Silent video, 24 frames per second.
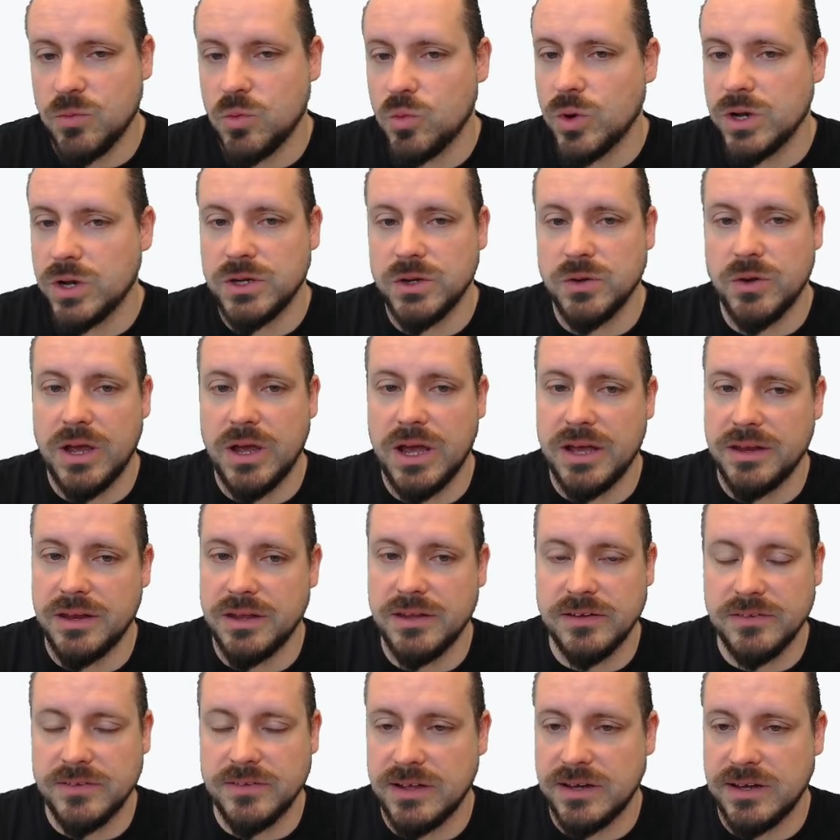when you added
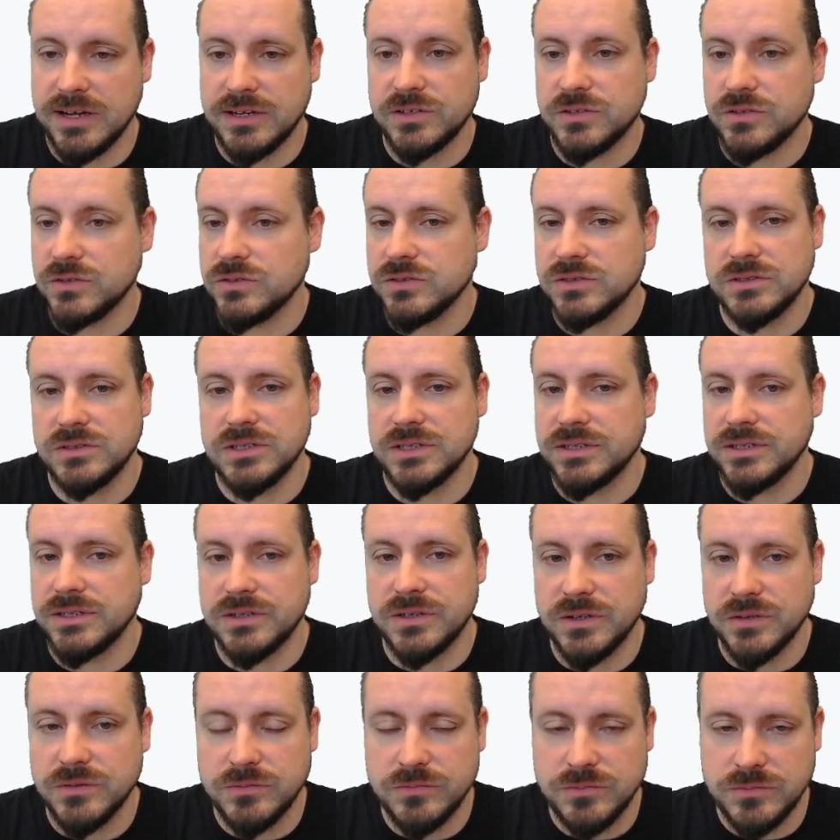this line
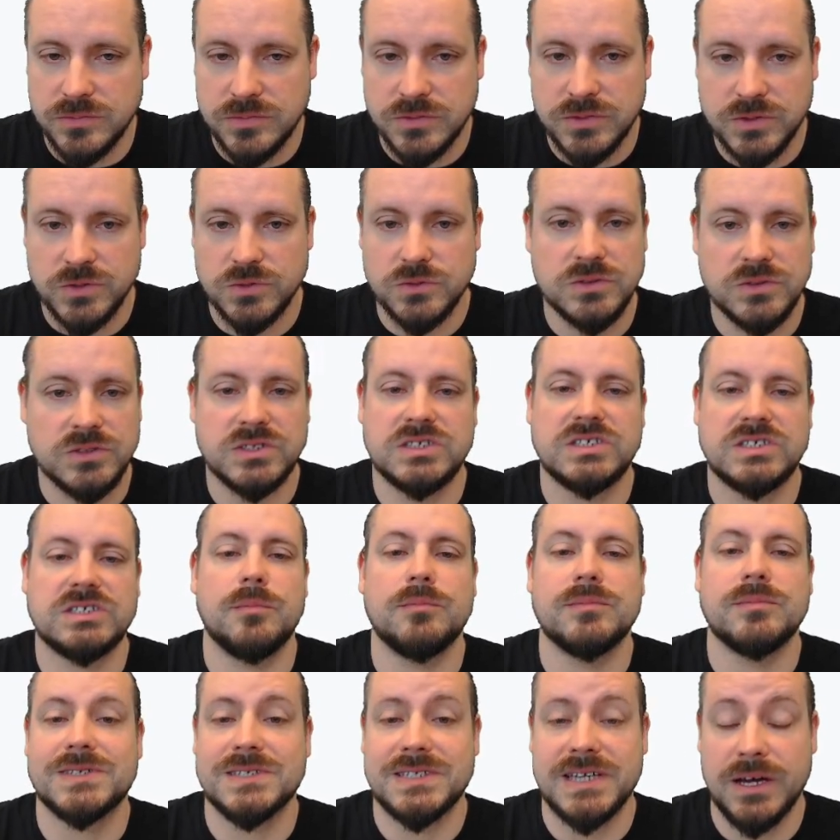to
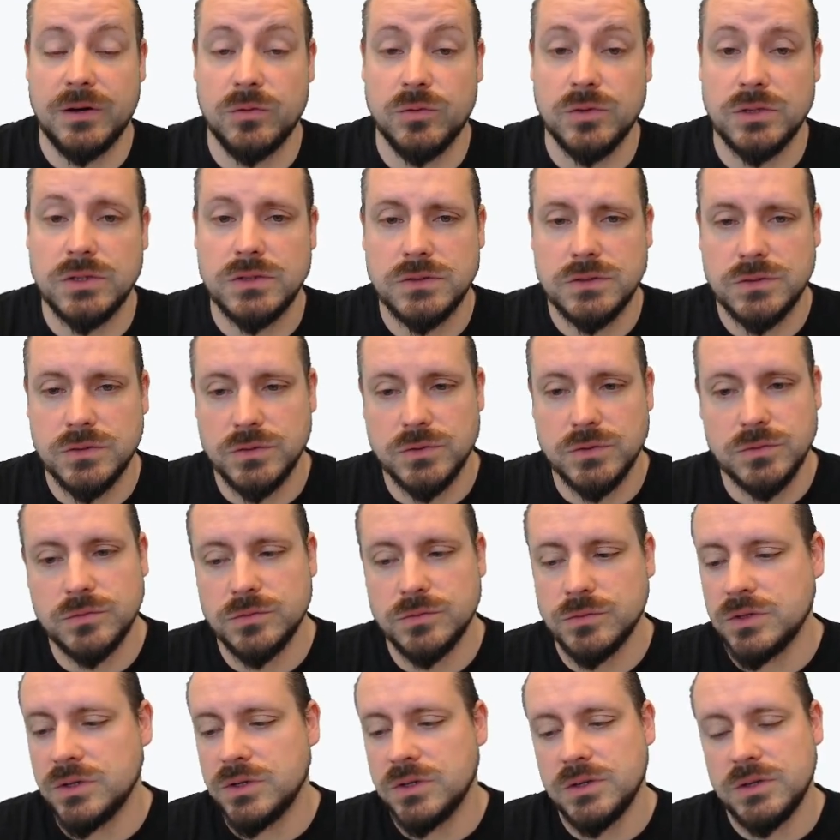some sound to
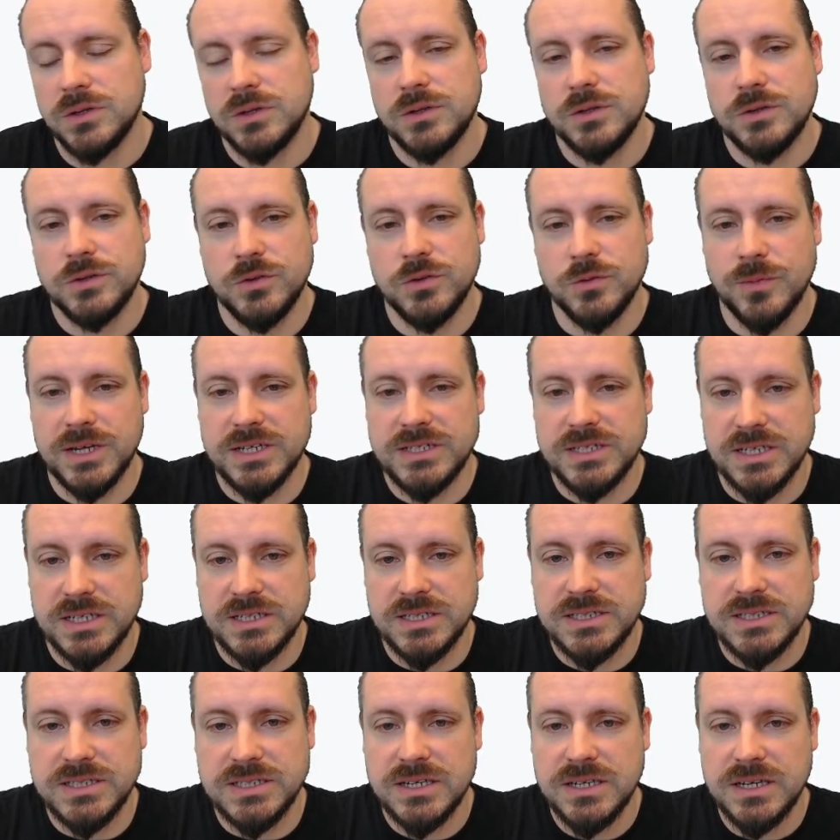make
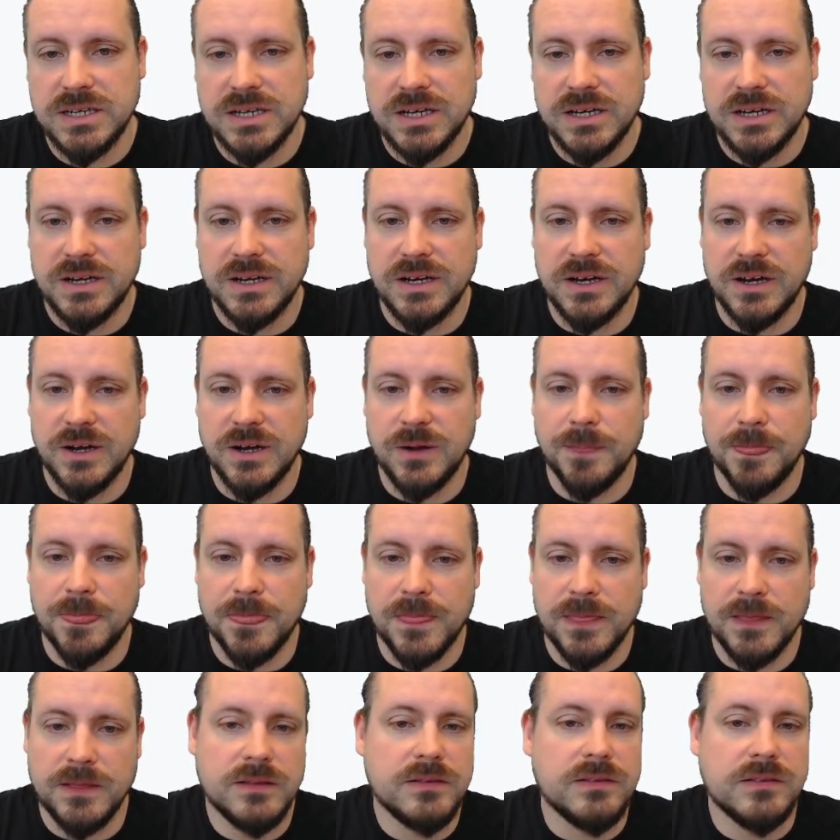sense.
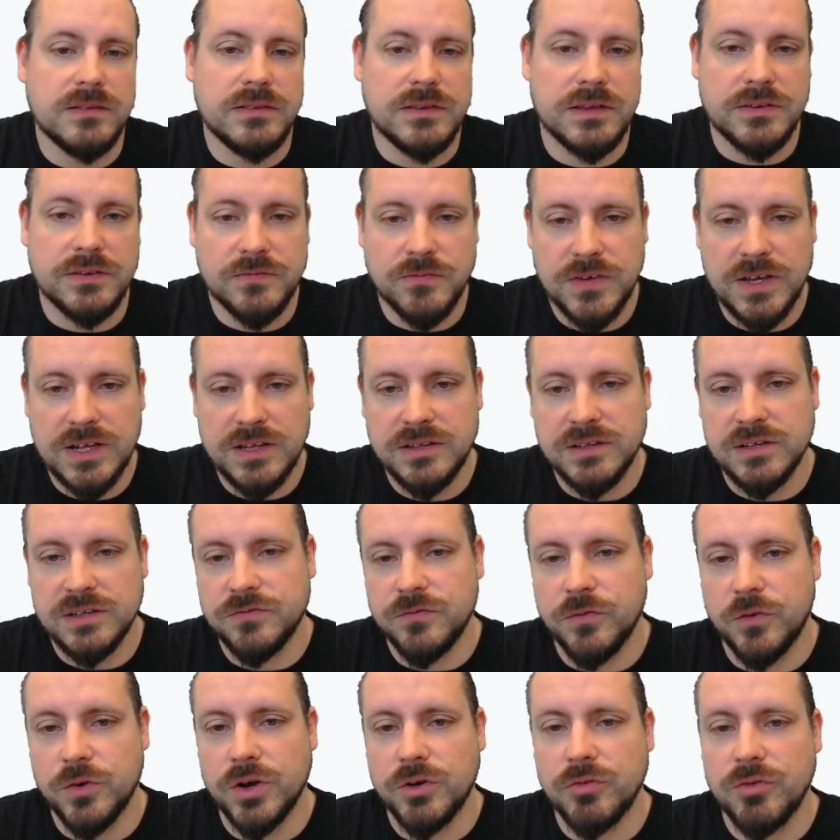This field is
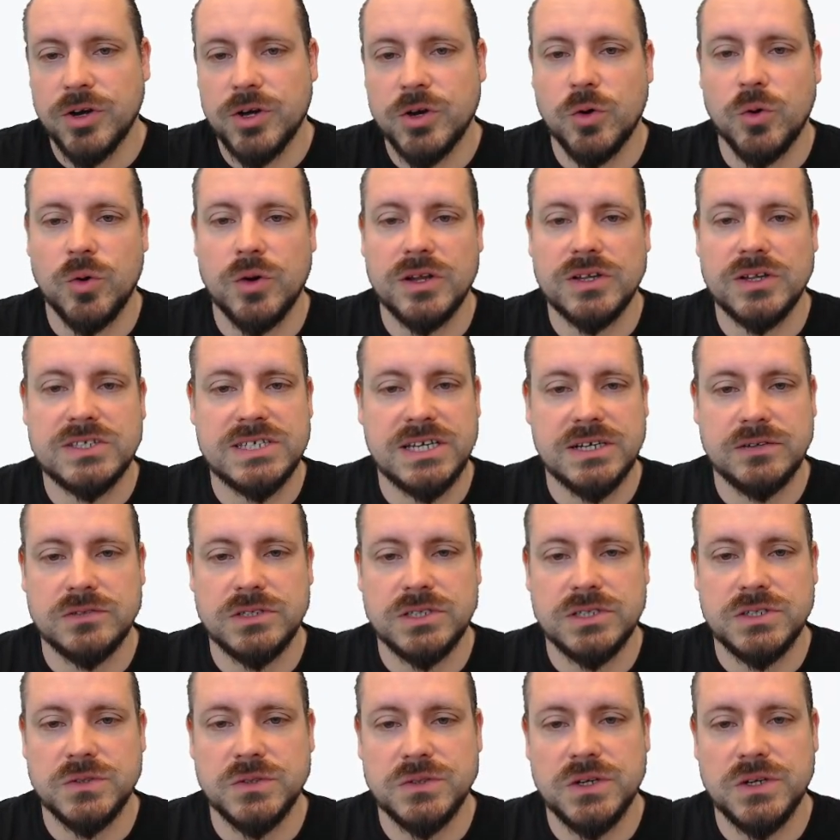for the recorded sound
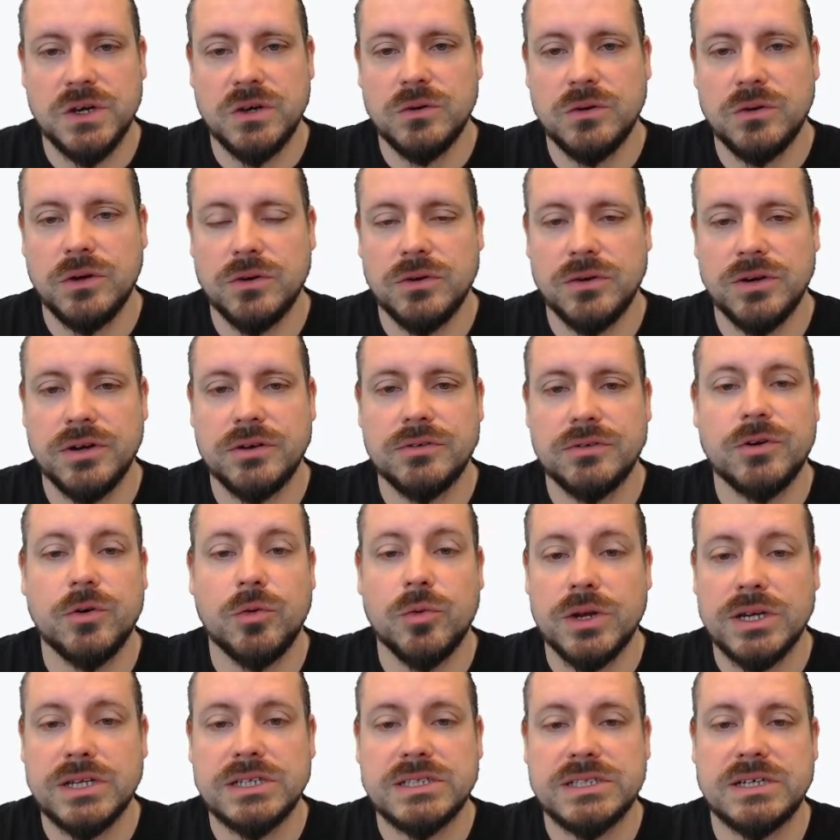studio or the
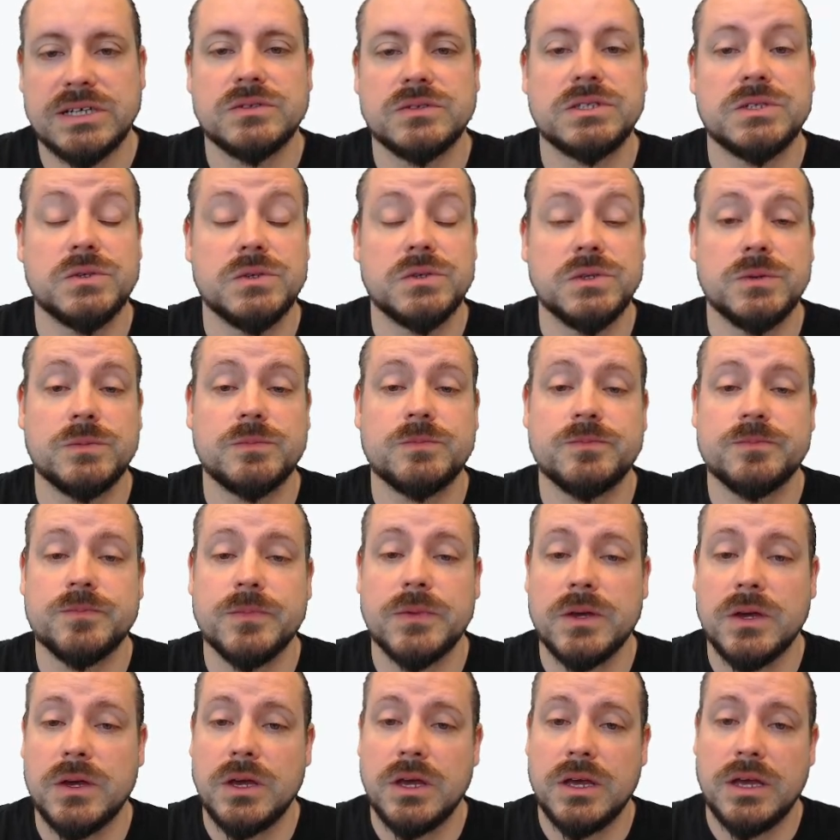recording sound studio,
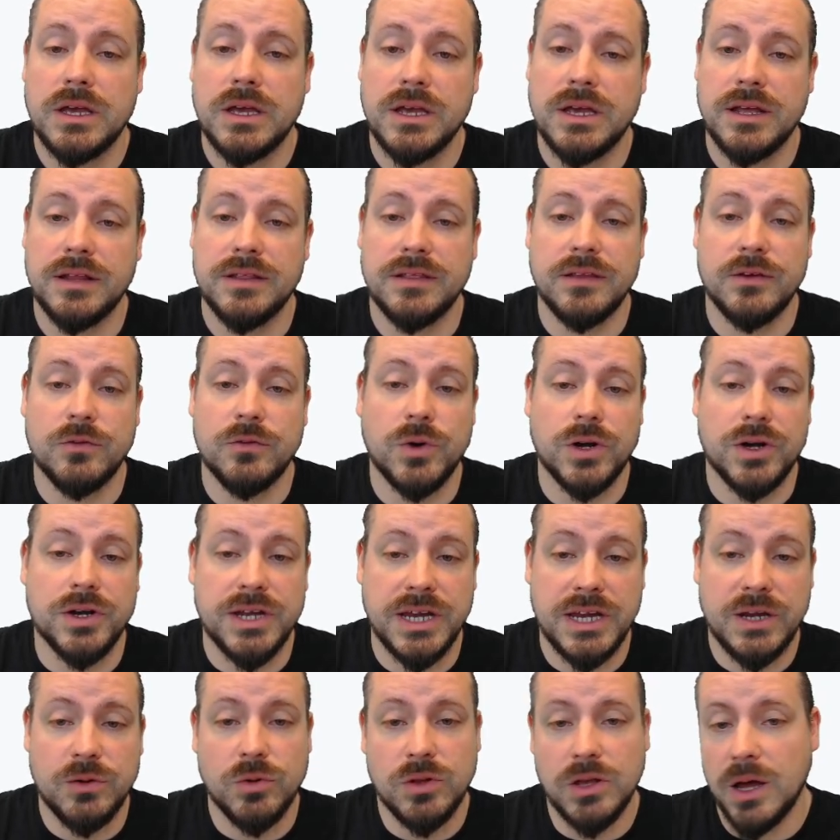and where
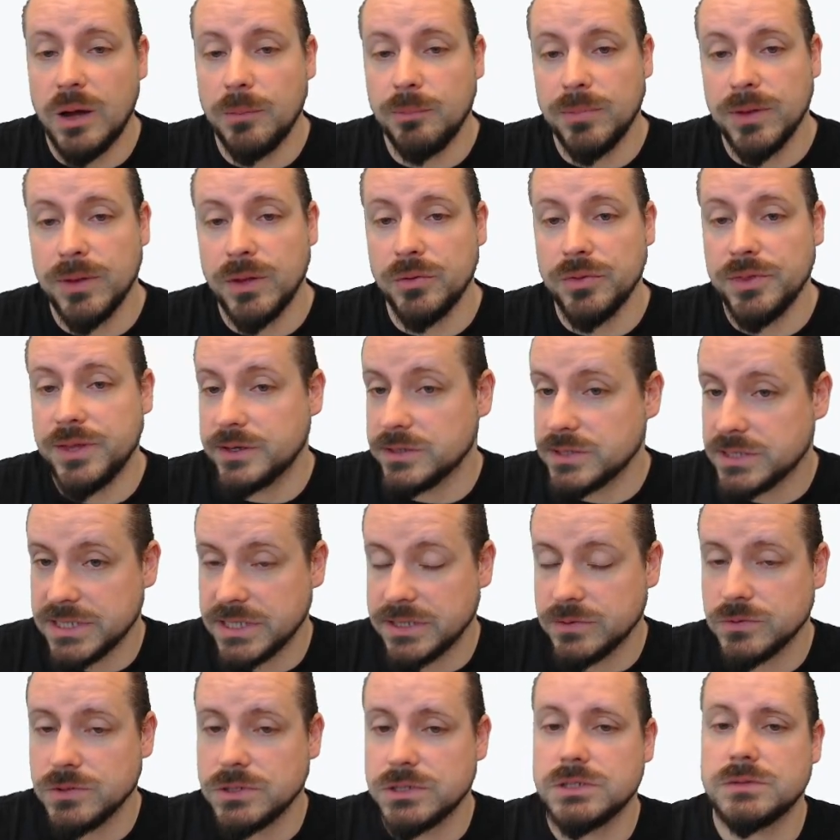they will upload their
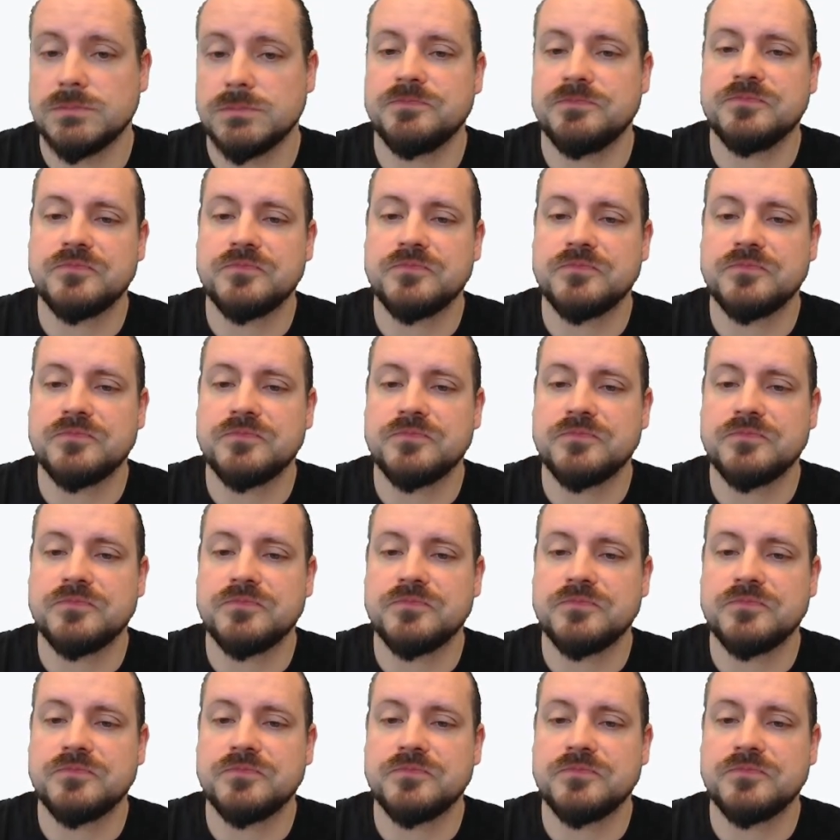sounds.